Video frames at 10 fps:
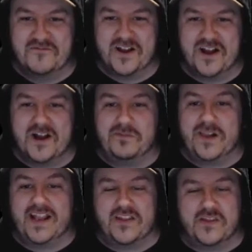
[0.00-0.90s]
We are
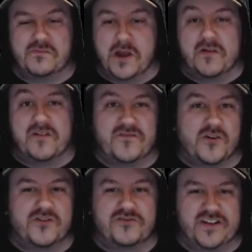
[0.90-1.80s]
playing at the moment a
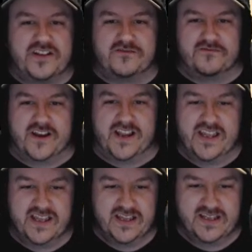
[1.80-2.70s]

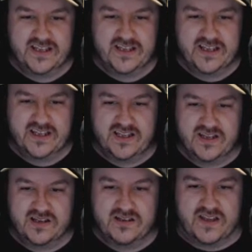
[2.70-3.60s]
4-3-3,
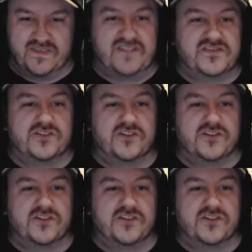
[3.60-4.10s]
and they've